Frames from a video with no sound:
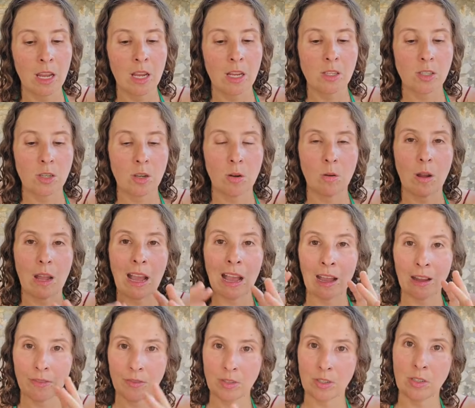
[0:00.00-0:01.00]
So
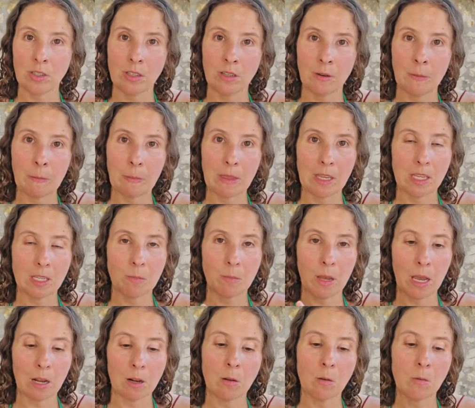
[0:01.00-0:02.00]
after this
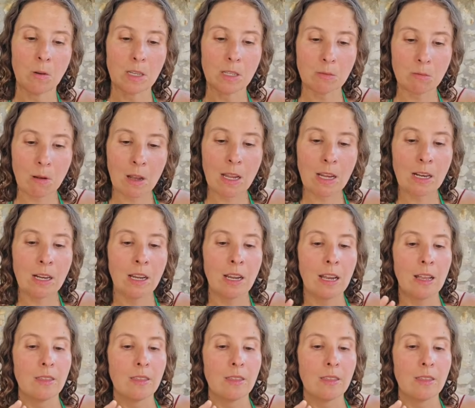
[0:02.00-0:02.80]
battle was won,